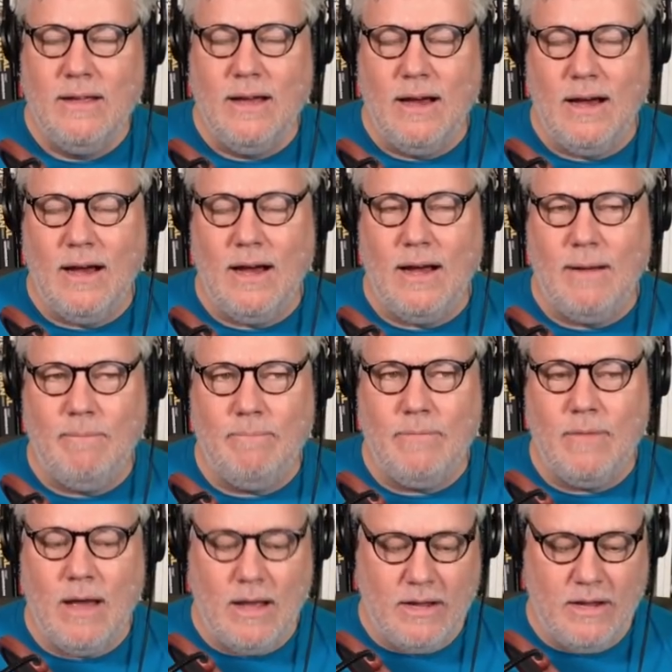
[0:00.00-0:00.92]
Um,
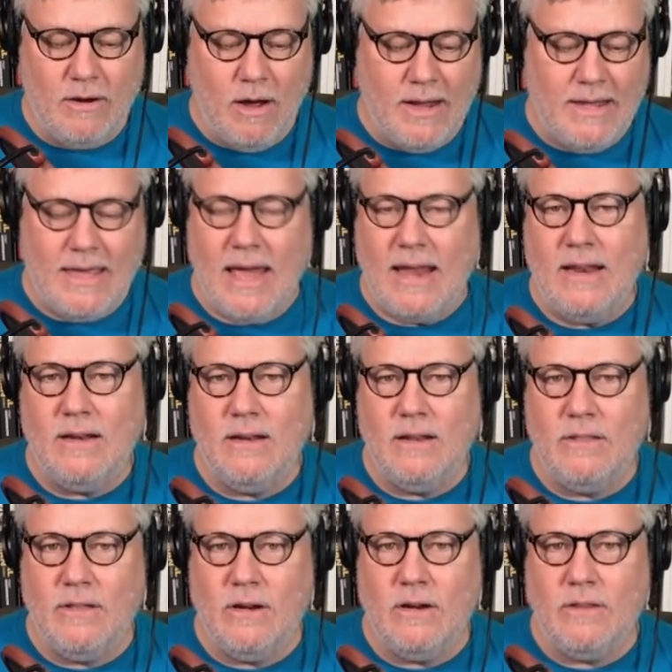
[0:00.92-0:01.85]
uh, you know, I get it.
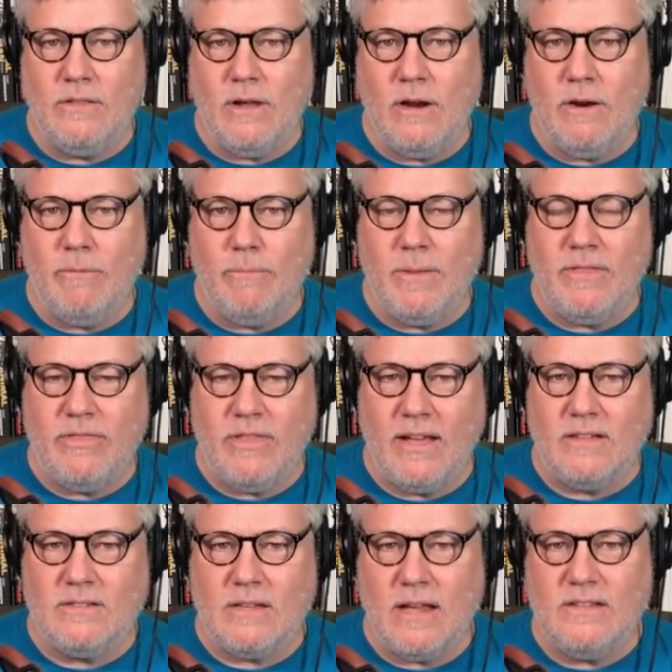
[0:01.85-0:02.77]
There there have been
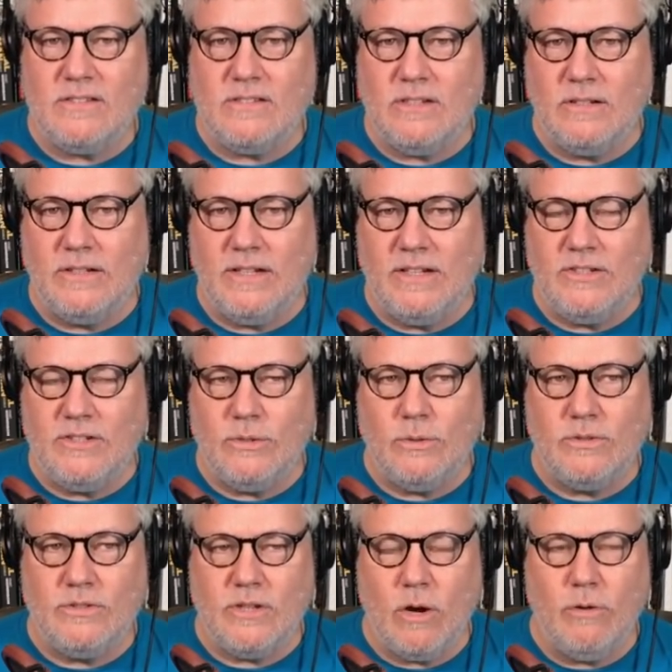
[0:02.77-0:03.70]
things I still need
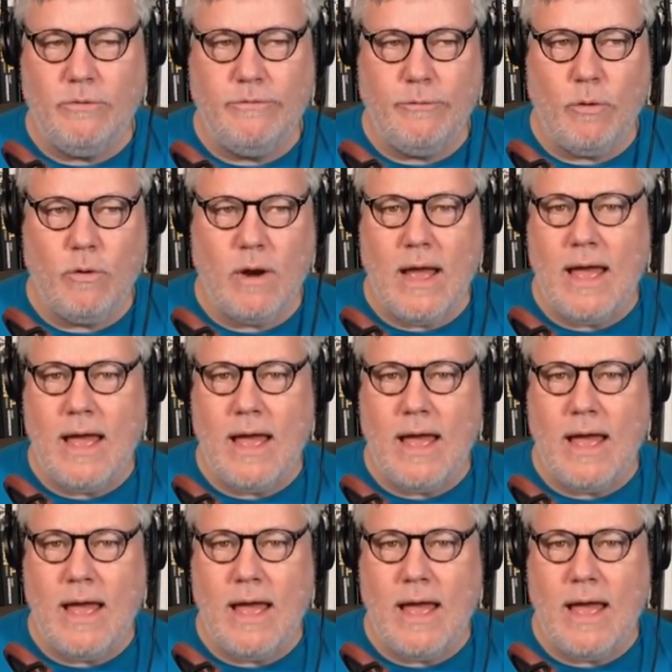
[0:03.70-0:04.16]
to atone for.